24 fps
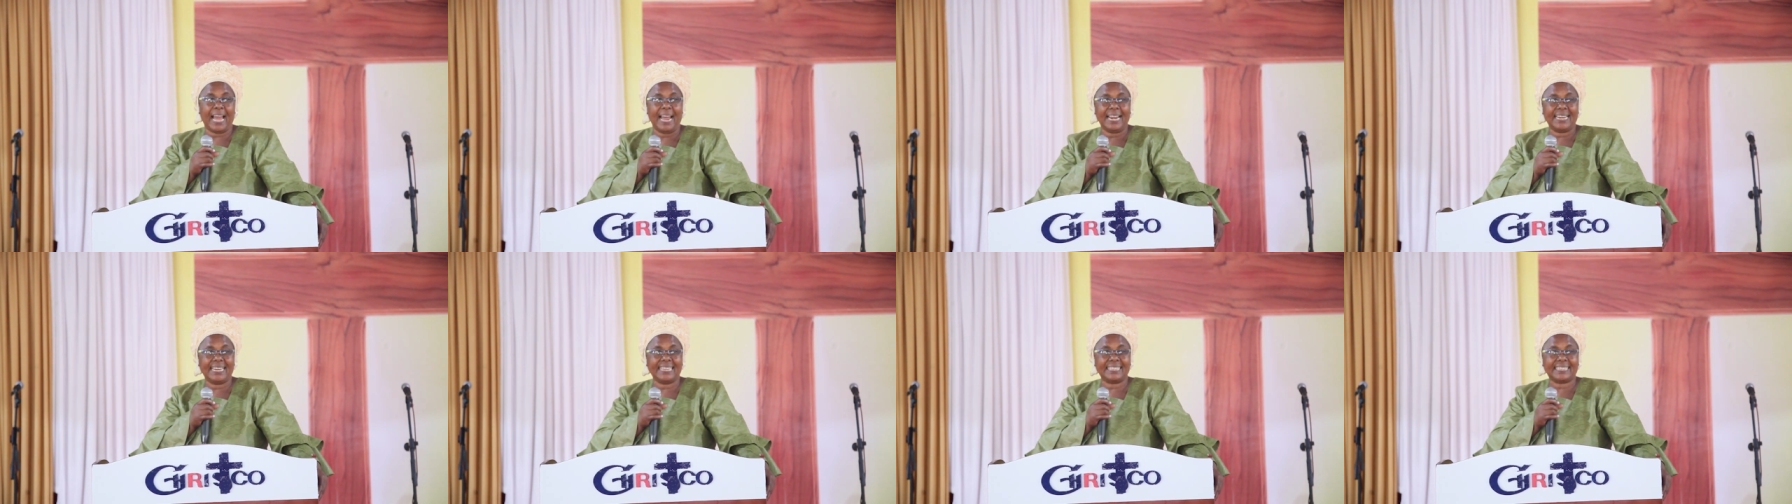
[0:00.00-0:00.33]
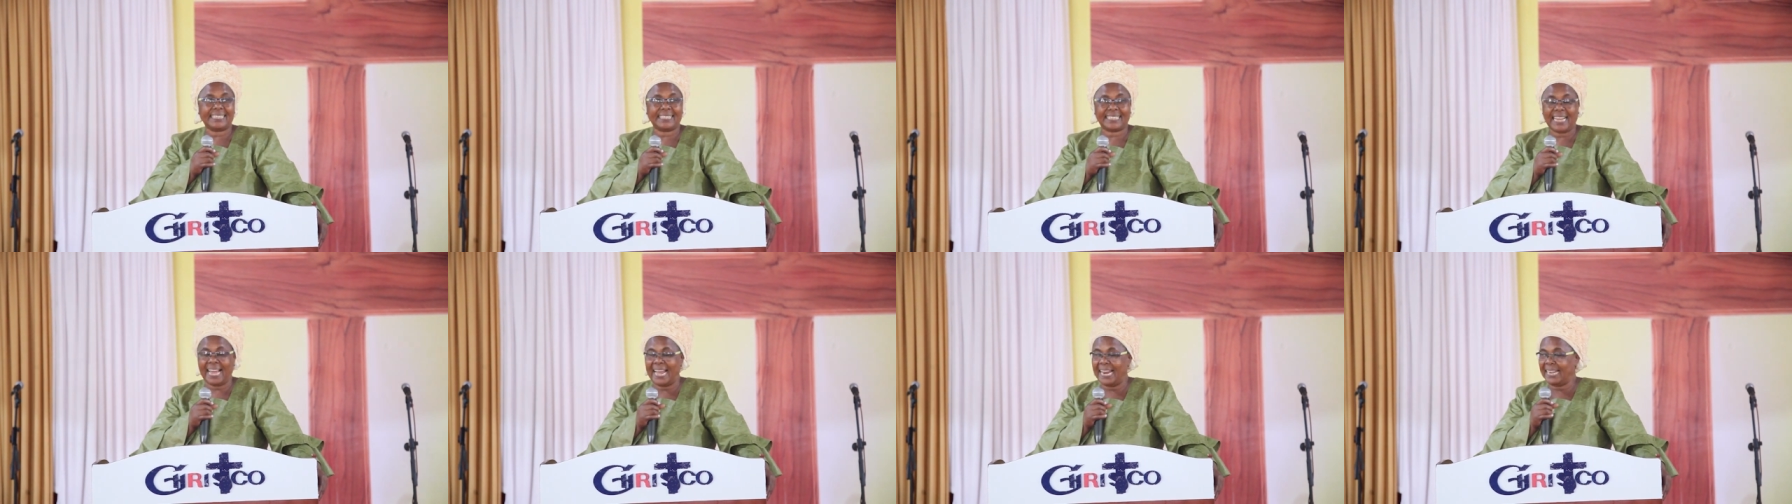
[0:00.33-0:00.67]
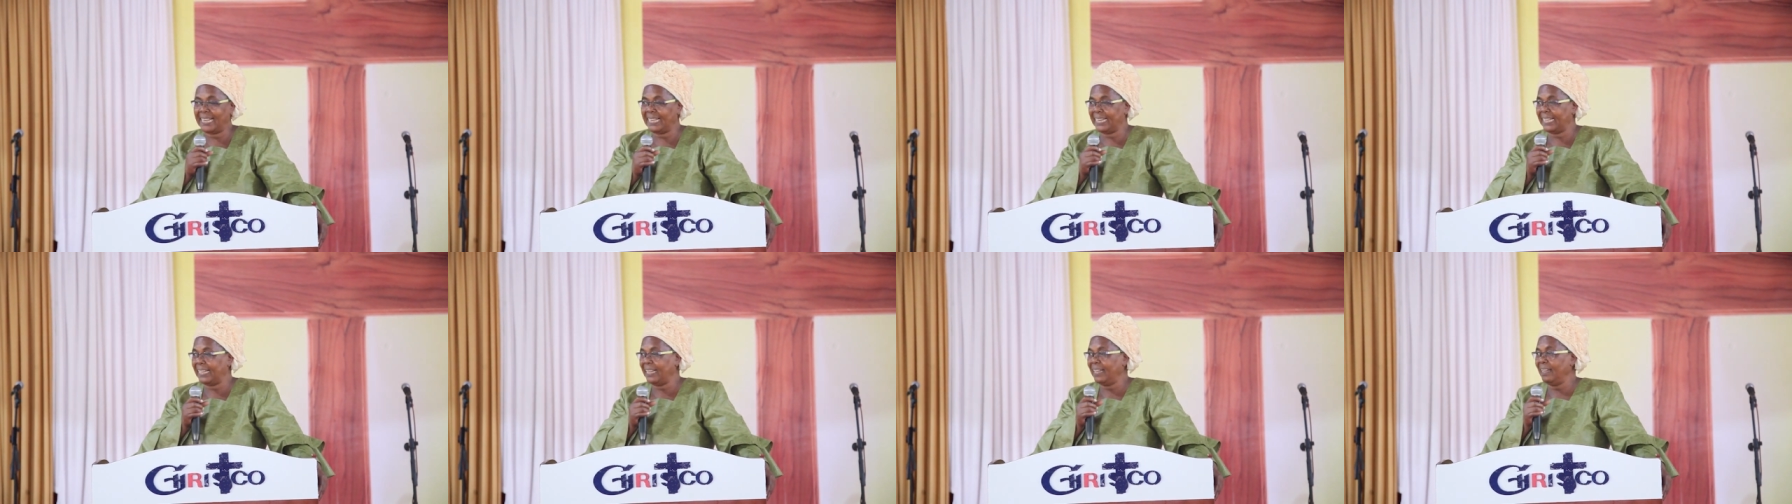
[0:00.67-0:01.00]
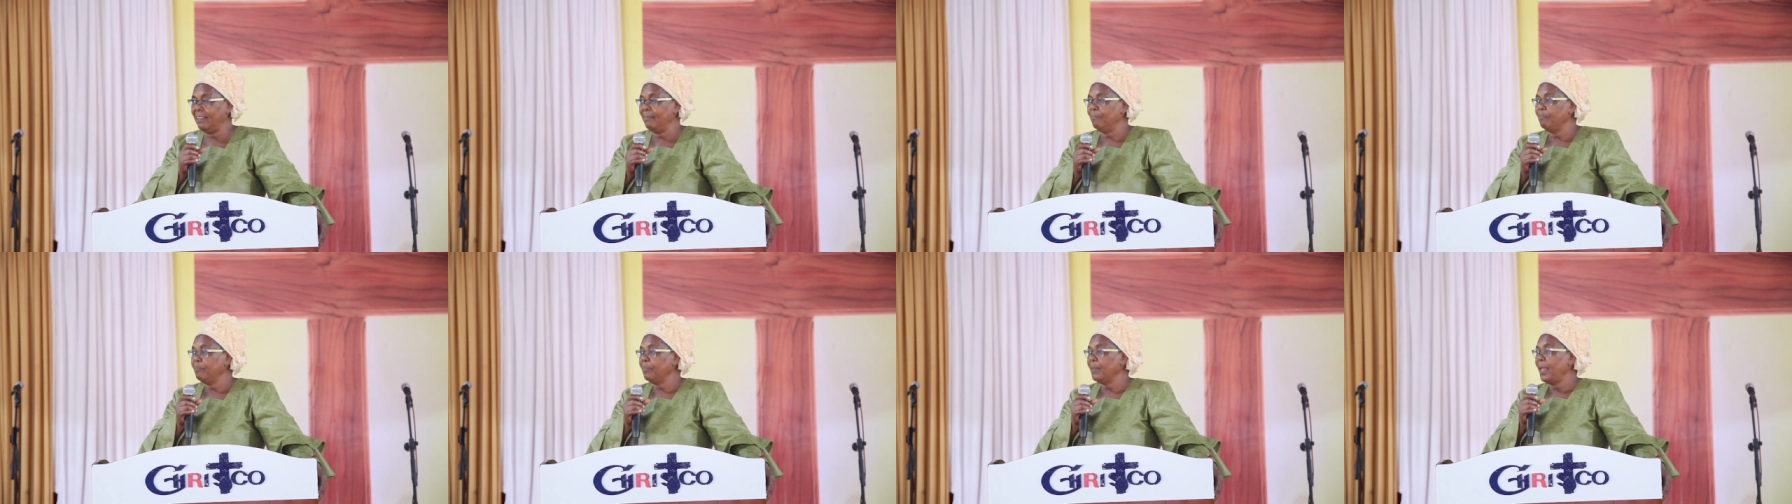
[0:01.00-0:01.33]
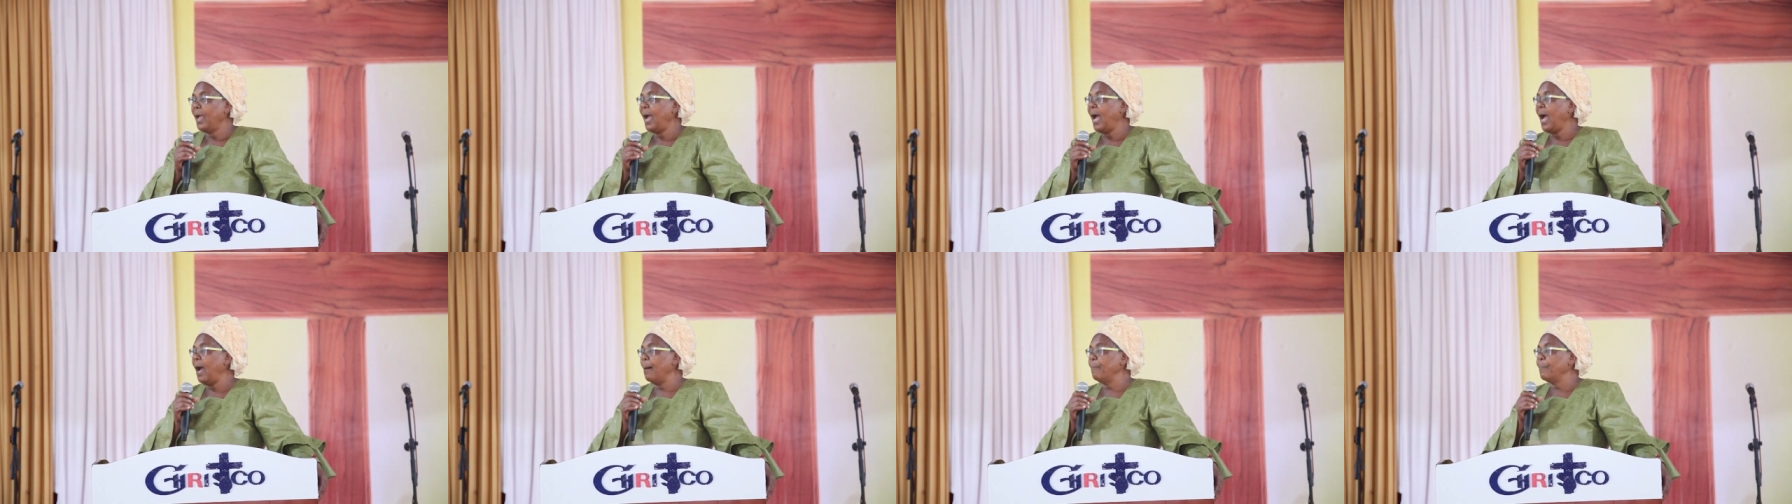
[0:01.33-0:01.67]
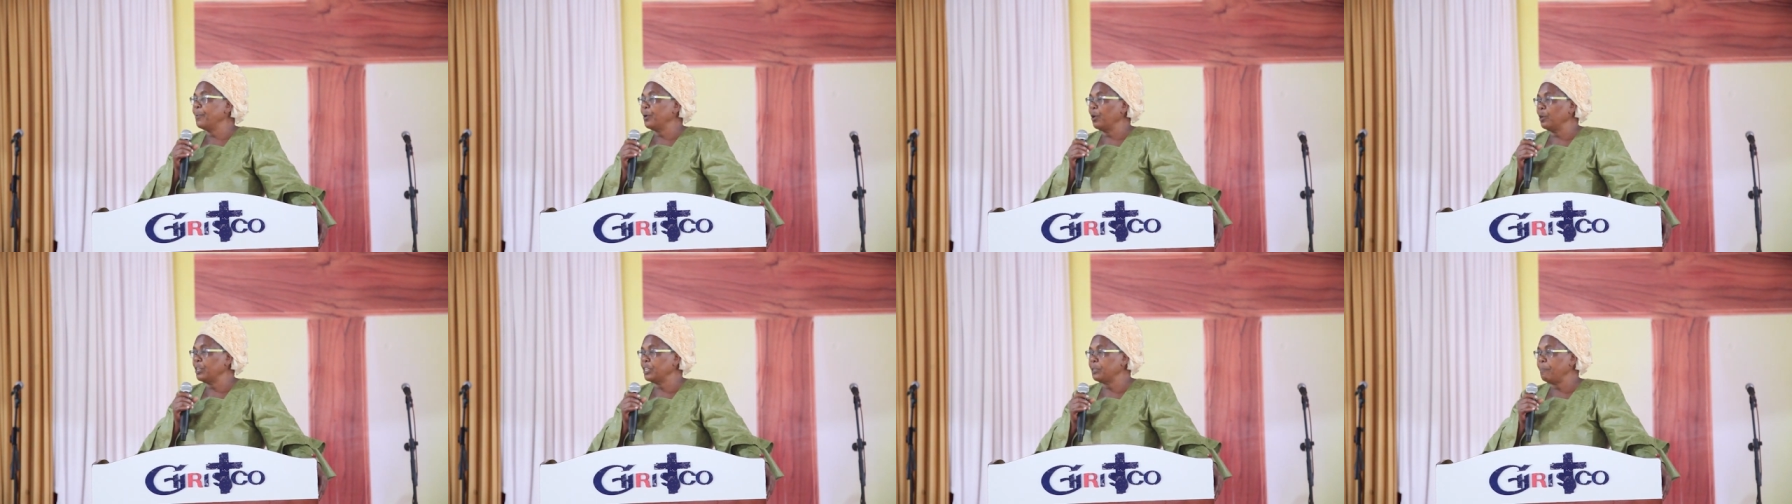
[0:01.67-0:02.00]
understanding are
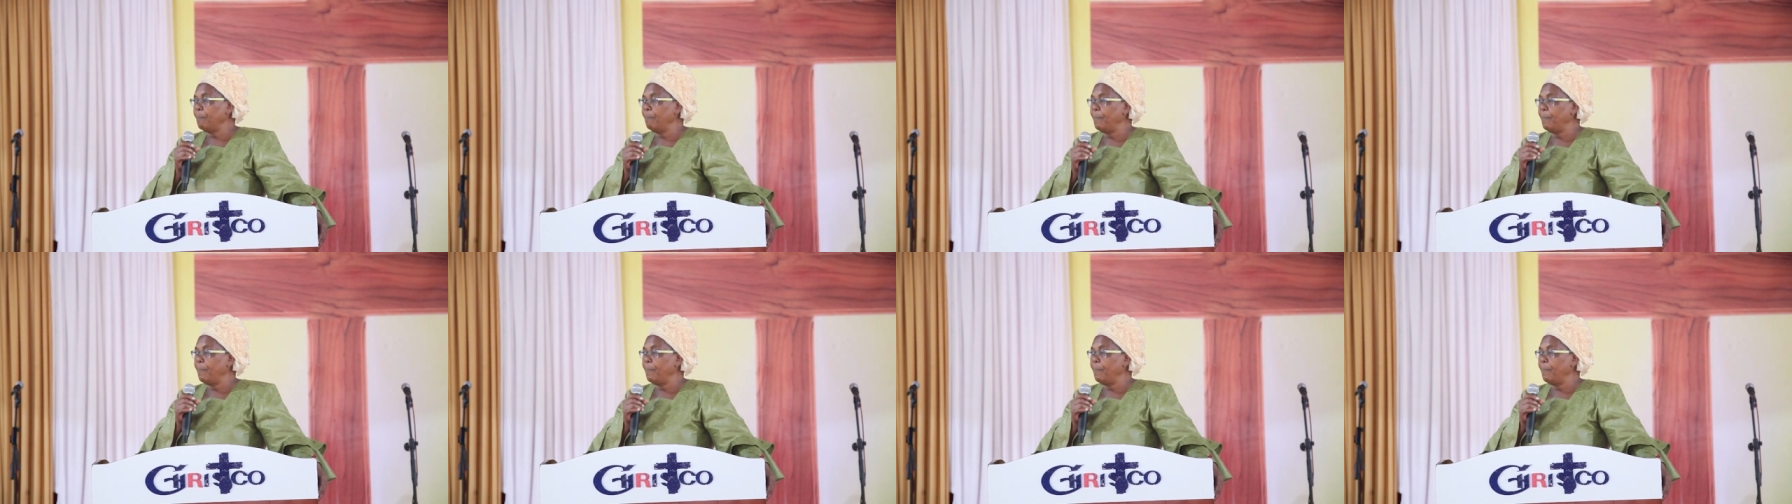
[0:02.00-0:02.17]
brought